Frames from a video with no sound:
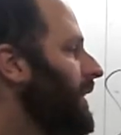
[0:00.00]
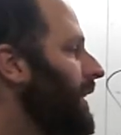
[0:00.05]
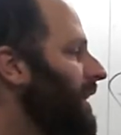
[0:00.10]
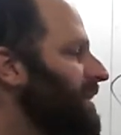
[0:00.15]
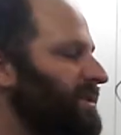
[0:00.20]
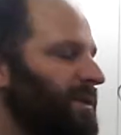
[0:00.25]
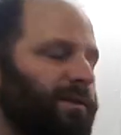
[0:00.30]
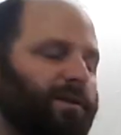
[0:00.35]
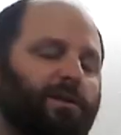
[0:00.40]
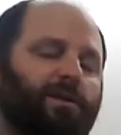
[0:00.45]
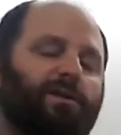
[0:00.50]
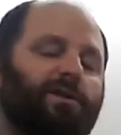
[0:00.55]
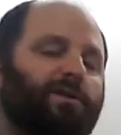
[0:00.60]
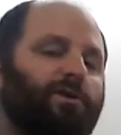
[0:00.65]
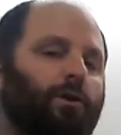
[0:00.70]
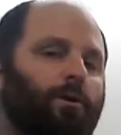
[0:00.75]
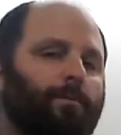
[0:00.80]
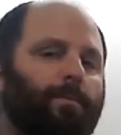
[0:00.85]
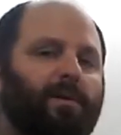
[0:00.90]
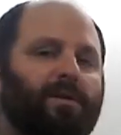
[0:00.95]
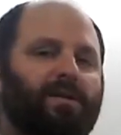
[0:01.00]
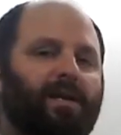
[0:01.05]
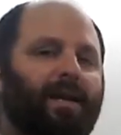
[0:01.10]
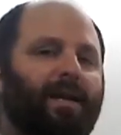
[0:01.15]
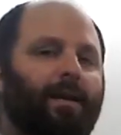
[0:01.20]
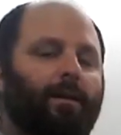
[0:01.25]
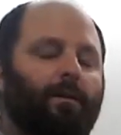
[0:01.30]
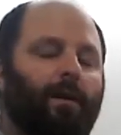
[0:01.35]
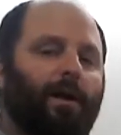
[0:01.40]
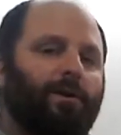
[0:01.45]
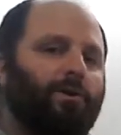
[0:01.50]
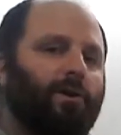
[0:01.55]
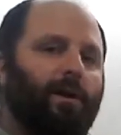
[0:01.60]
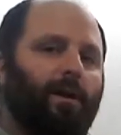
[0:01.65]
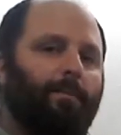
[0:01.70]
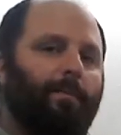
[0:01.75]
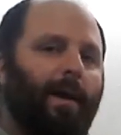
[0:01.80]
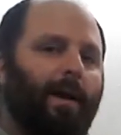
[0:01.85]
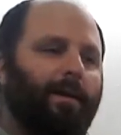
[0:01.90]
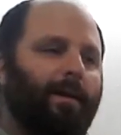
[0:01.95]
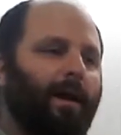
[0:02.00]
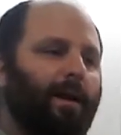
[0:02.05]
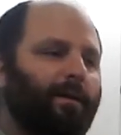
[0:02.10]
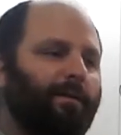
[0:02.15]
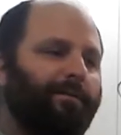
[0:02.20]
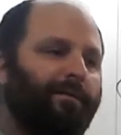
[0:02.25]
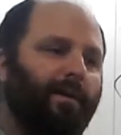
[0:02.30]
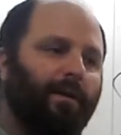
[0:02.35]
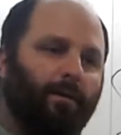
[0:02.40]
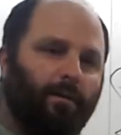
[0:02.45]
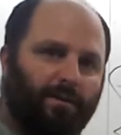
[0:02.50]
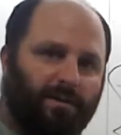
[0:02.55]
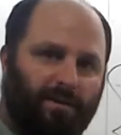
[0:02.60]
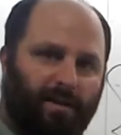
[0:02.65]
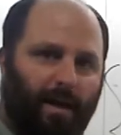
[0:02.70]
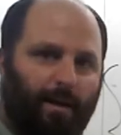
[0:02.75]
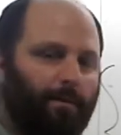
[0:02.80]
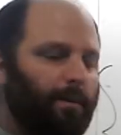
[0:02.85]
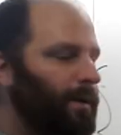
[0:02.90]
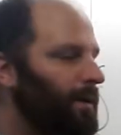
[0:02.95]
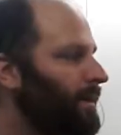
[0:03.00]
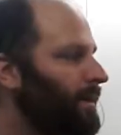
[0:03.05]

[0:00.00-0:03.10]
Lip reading: is a disturbance in electric and magnetic fields that